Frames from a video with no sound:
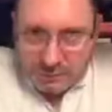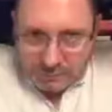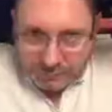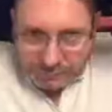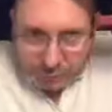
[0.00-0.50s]

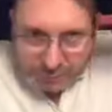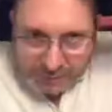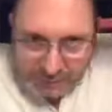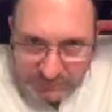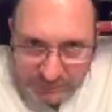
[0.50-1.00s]
feel it on my
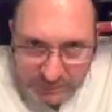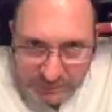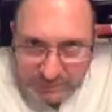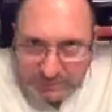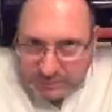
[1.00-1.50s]
head,
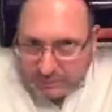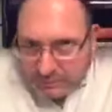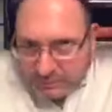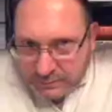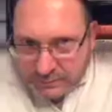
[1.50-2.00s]

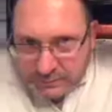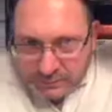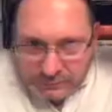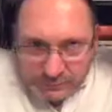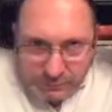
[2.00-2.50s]

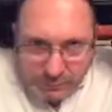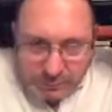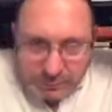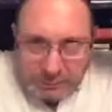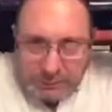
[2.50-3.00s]
so it's not very
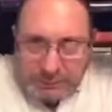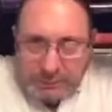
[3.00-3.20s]
big.